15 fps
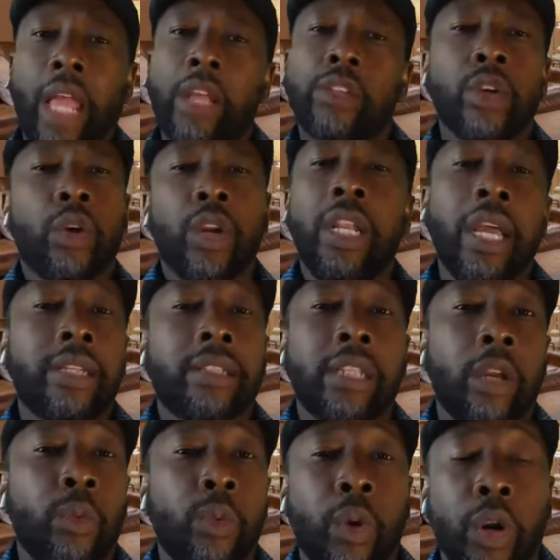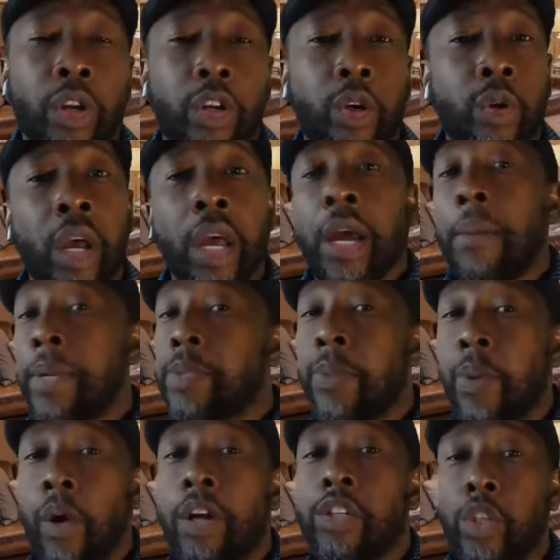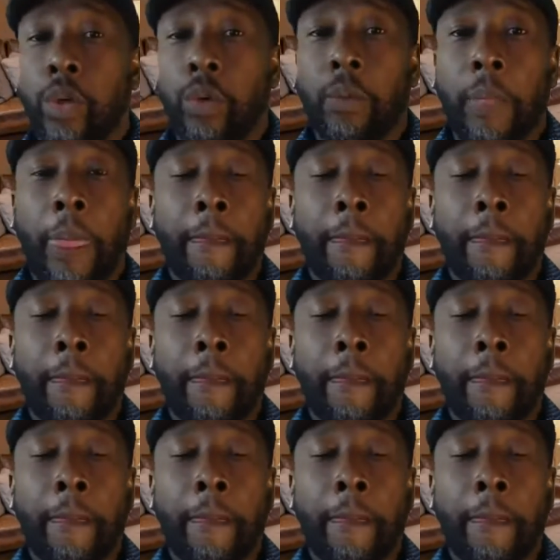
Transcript: So the next thing you want to do is part two.